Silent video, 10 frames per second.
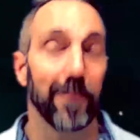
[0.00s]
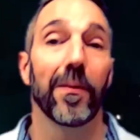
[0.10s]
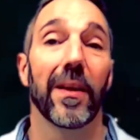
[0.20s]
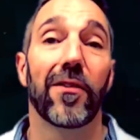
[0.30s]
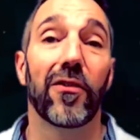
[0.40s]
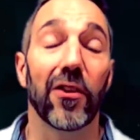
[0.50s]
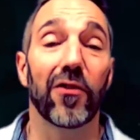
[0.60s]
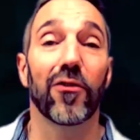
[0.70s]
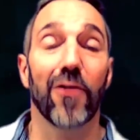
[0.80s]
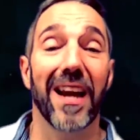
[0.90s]
It's just
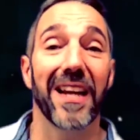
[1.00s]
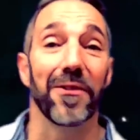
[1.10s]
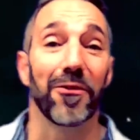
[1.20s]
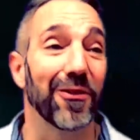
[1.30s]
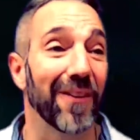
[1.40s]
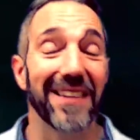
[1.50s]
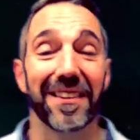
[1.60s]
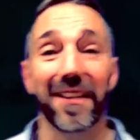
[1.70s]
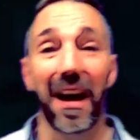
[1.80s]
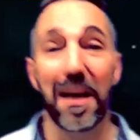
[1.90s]
strange, right? The
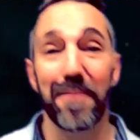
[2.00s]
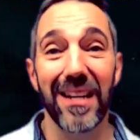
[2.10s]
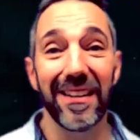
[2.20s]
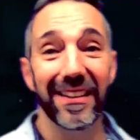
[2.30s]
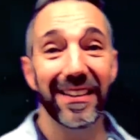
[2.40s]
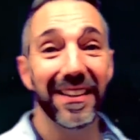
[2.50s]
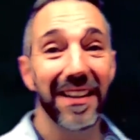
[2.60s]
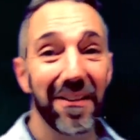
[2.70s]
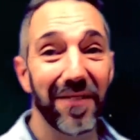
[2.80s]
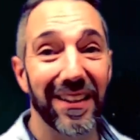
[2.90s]
timing
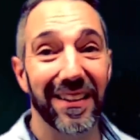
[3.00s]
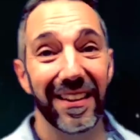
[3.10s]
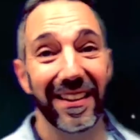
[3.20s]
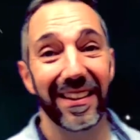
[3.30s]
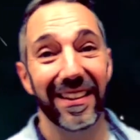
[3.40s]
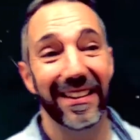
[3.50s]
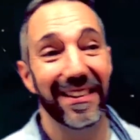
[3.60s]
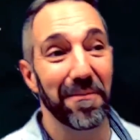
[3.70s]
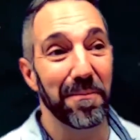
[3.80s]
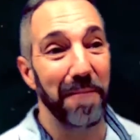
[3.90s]
of it.
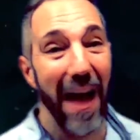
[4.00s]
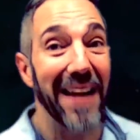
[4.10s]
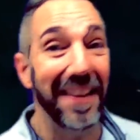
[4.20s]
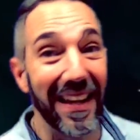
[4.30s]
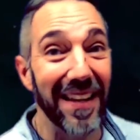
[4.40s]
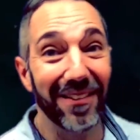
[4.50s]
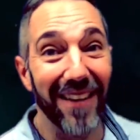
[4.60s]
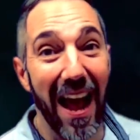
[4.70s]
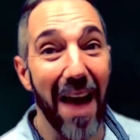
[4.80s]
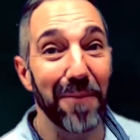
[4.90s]
Bad things are
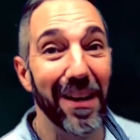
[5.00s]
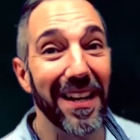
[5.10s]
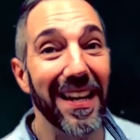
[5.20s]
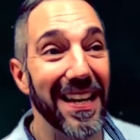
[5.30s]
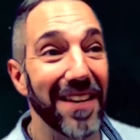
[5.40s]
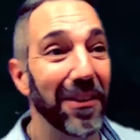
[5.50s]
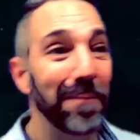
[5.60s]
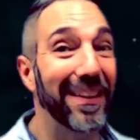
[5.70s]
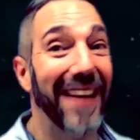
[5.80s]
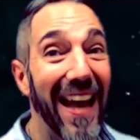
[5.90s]
happening to
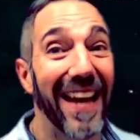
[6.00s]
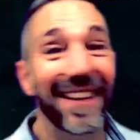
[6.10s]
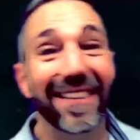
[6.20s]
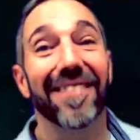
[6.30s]
Egypt. Get it?